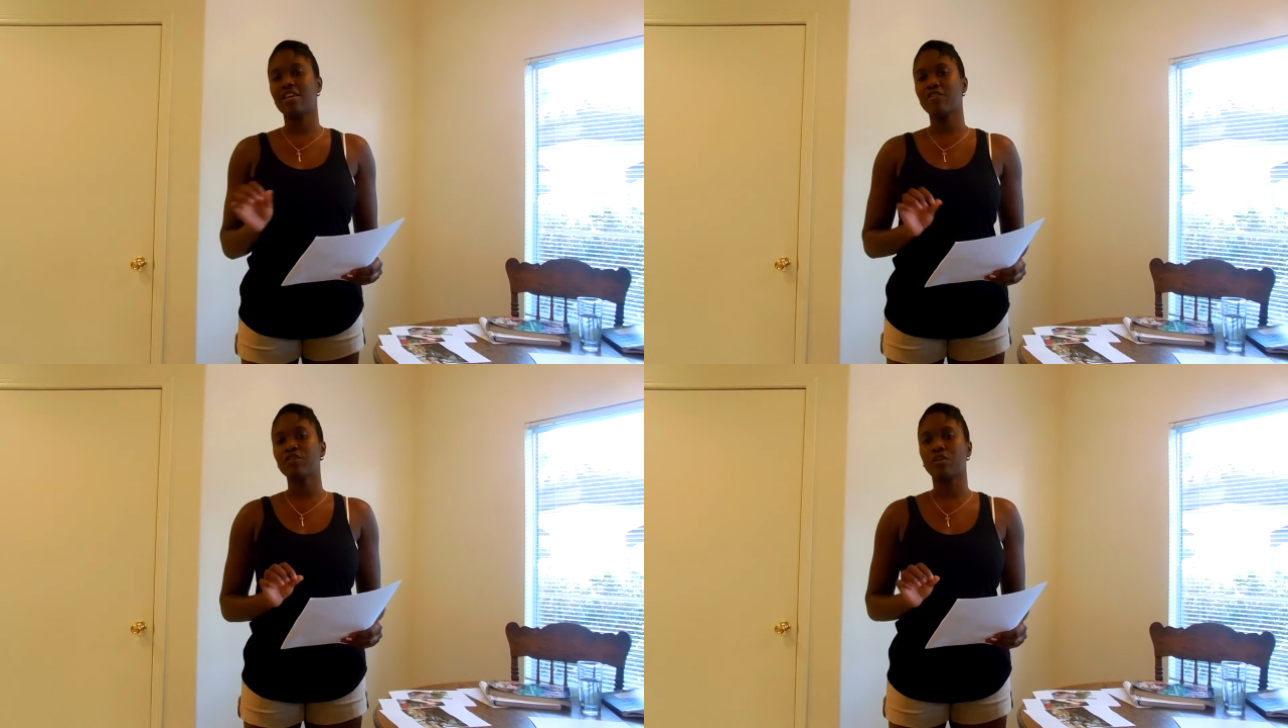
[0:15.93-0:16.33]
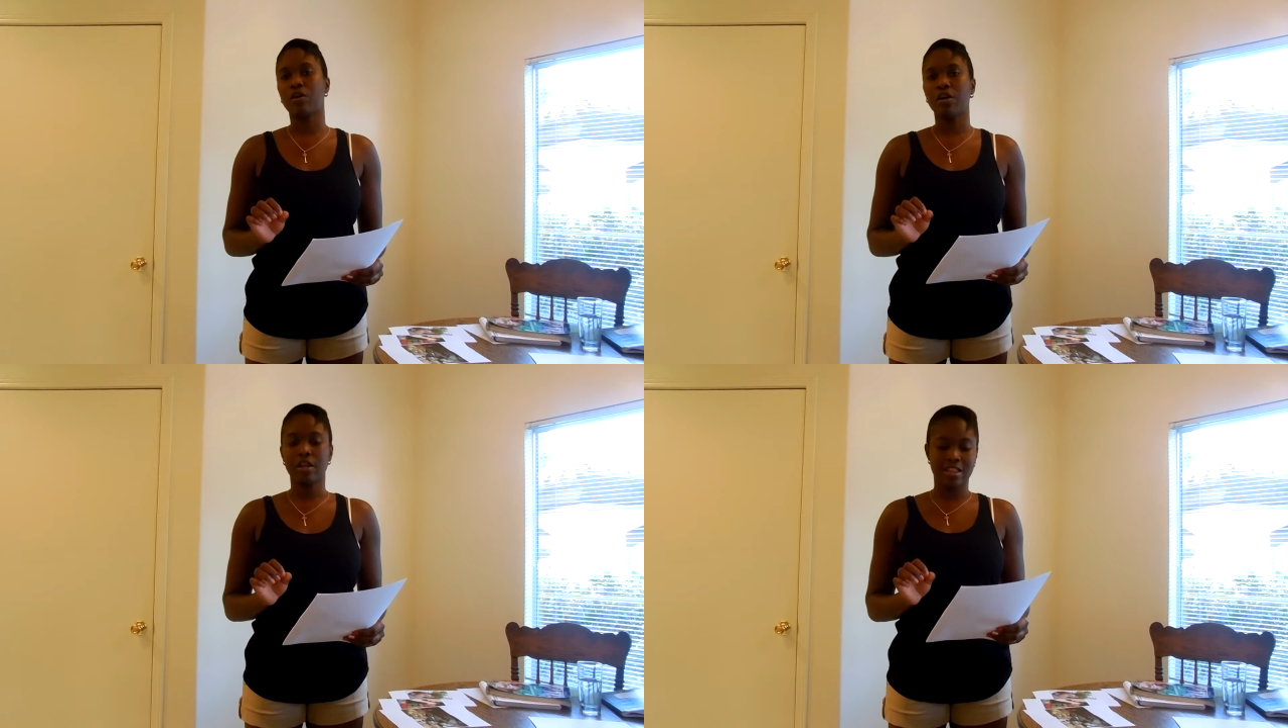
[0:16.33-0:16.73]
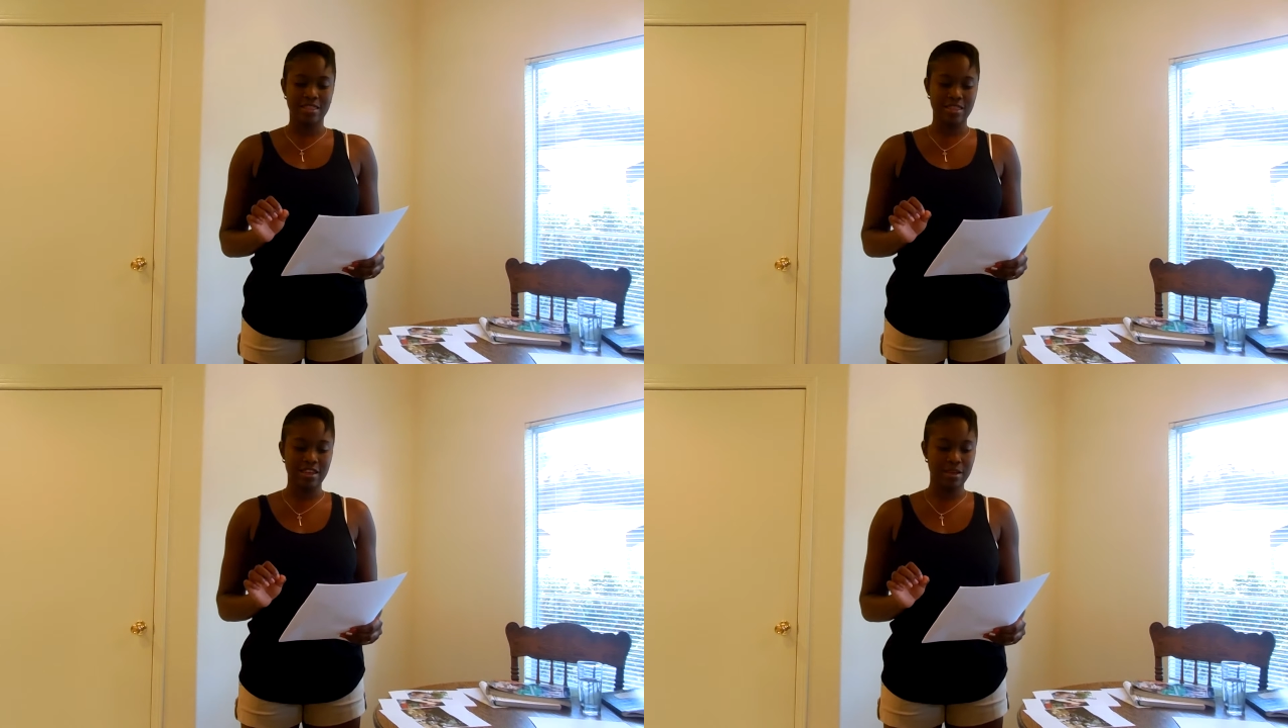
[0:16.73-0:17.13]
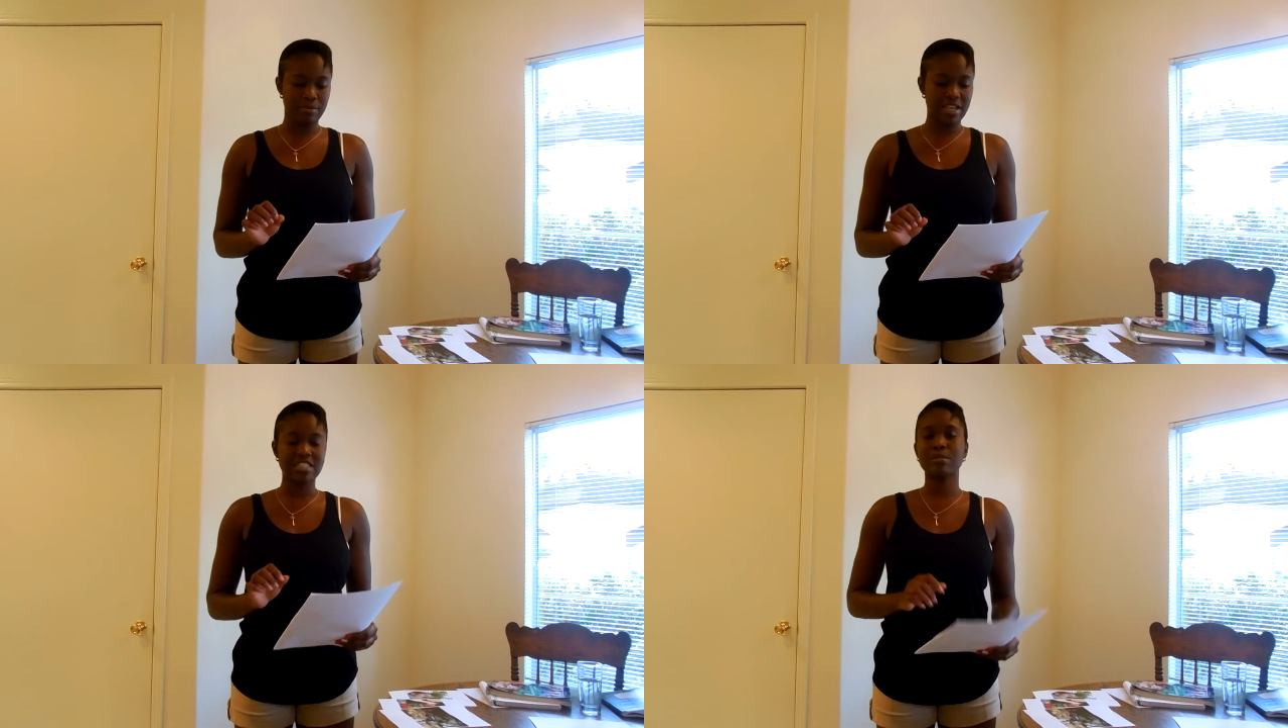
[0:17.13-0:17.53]
Therefore, they
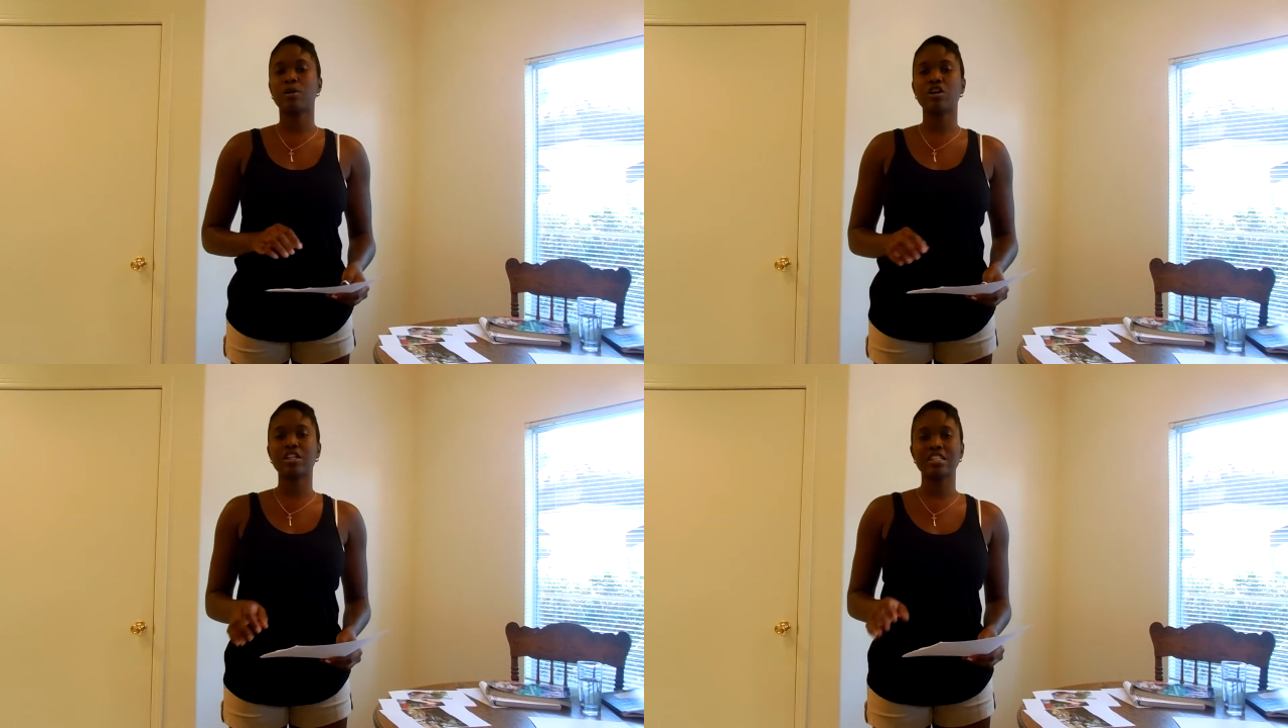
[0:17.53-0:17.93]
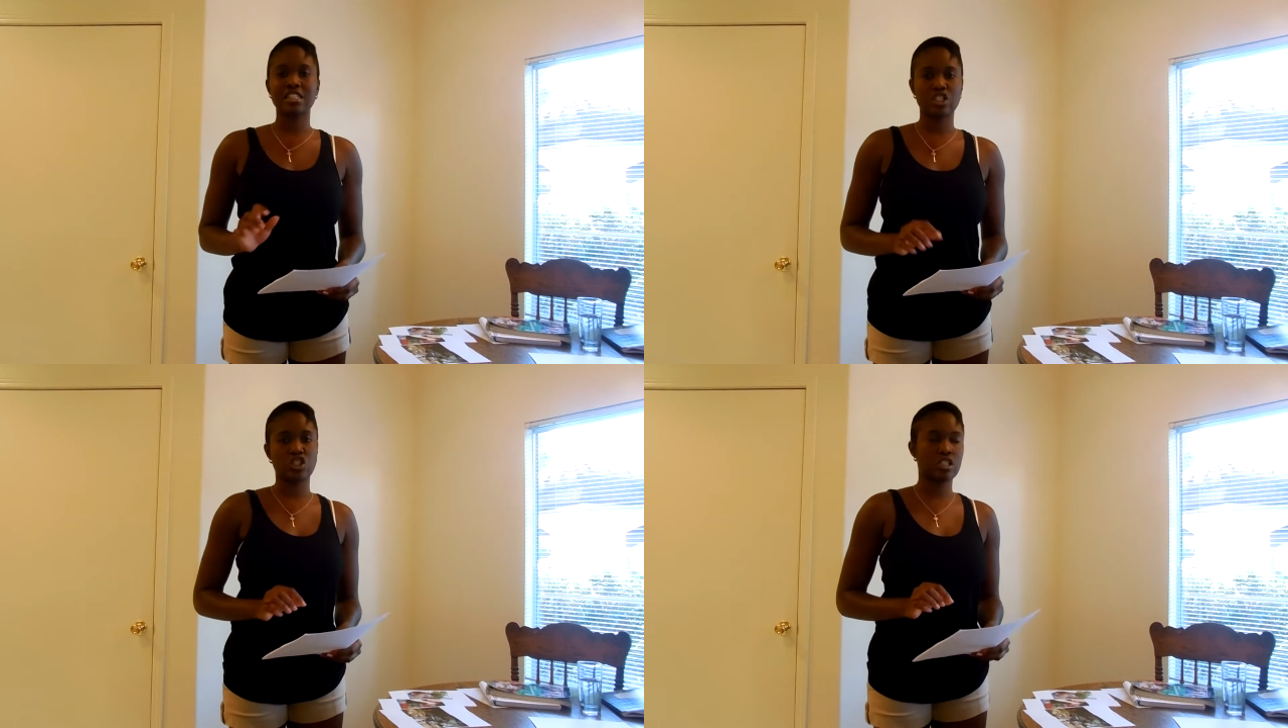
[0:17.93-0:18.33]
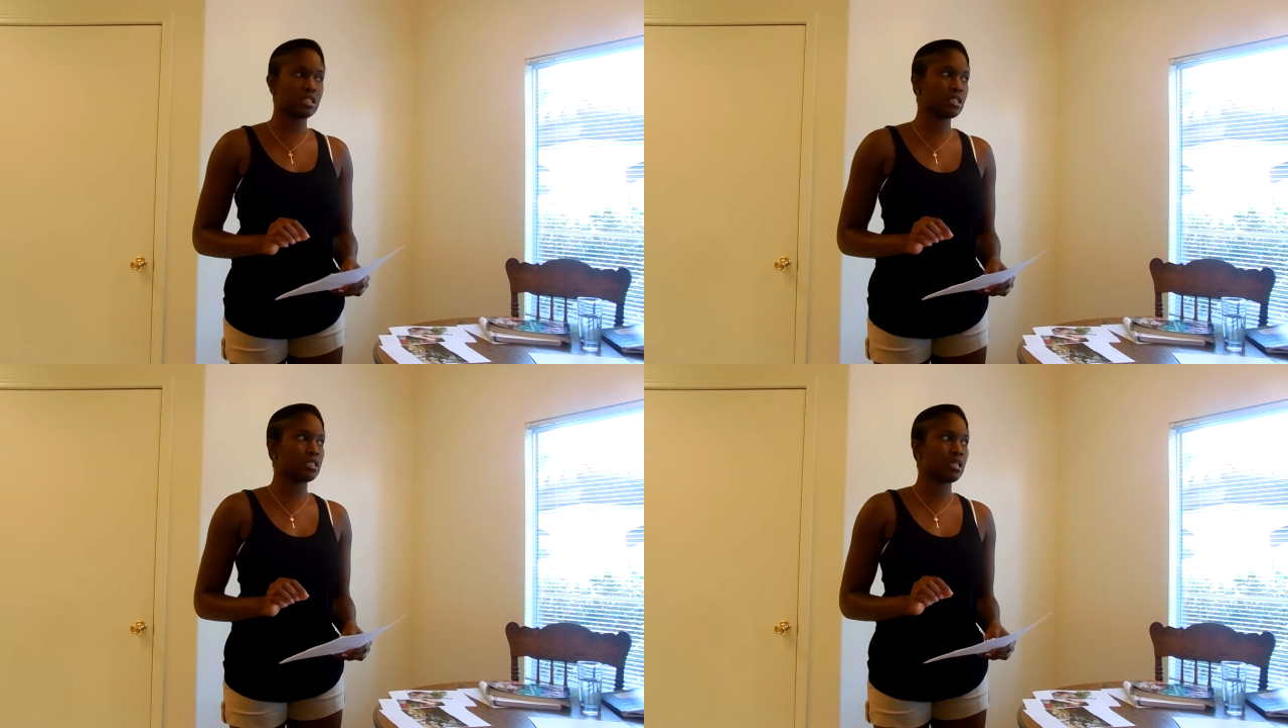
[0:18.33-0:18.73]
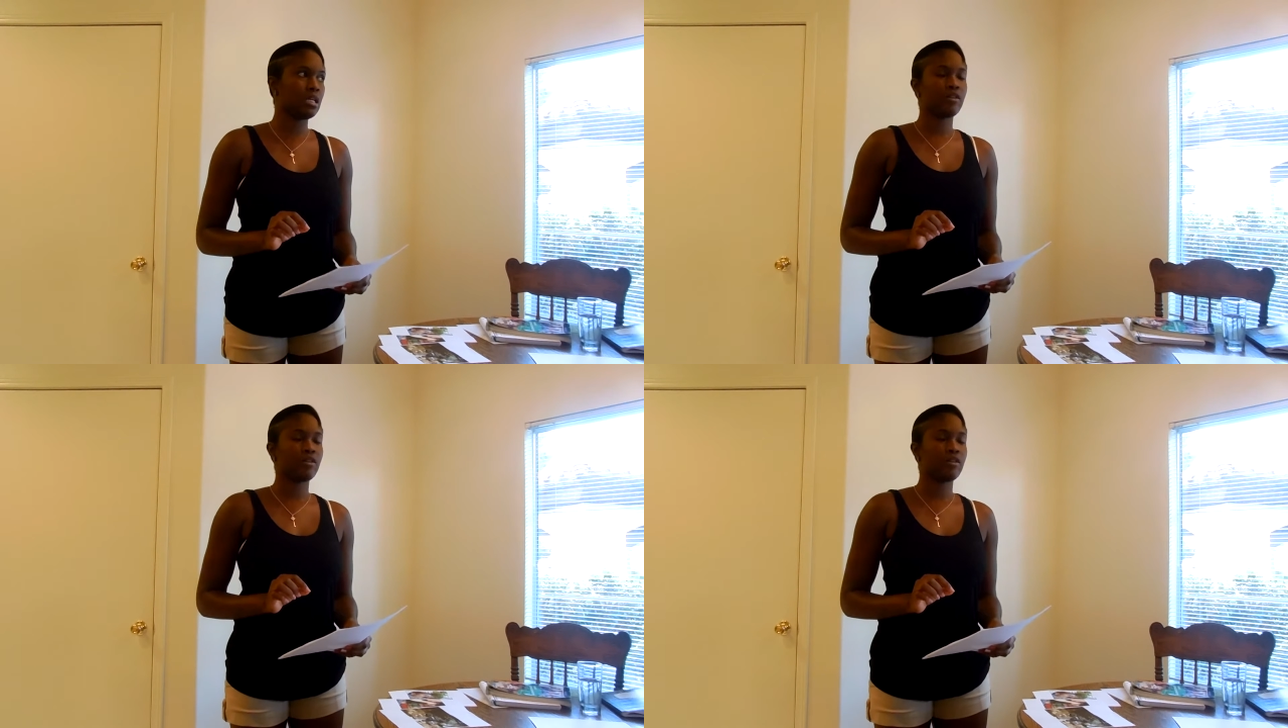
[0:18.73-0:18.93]
can make smarter decisions